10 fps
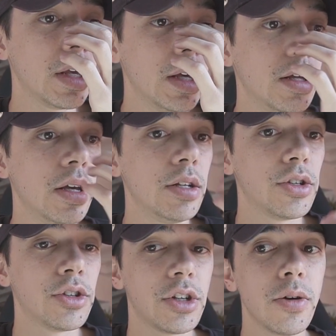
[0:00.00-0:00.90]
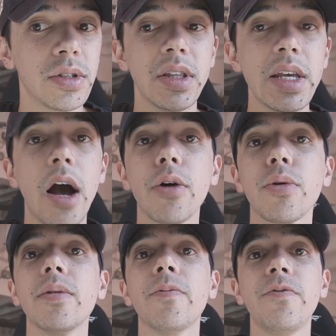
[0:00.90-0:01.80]
it just shows that the
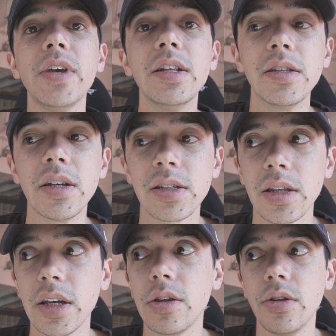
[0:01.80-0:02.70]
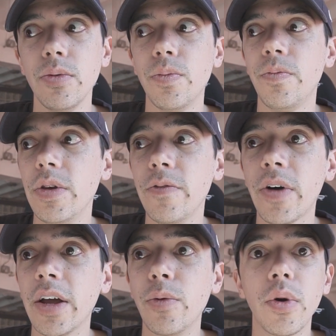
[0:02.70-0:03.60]
algorithm feeds this. Like, you
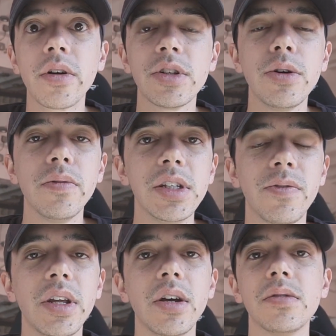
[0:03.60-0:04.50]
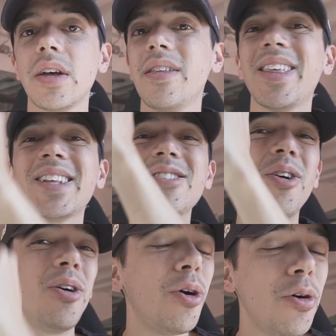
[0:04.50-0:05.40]
find one or two of these videos, and then that's
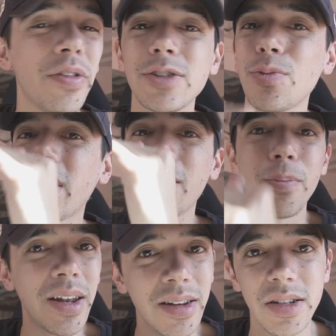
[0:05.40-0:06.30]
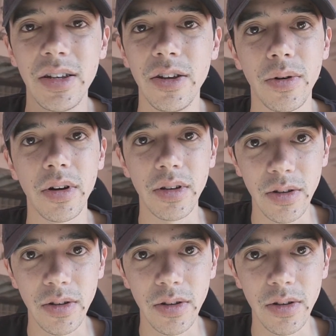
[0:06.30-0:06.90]
all that's recommended to you on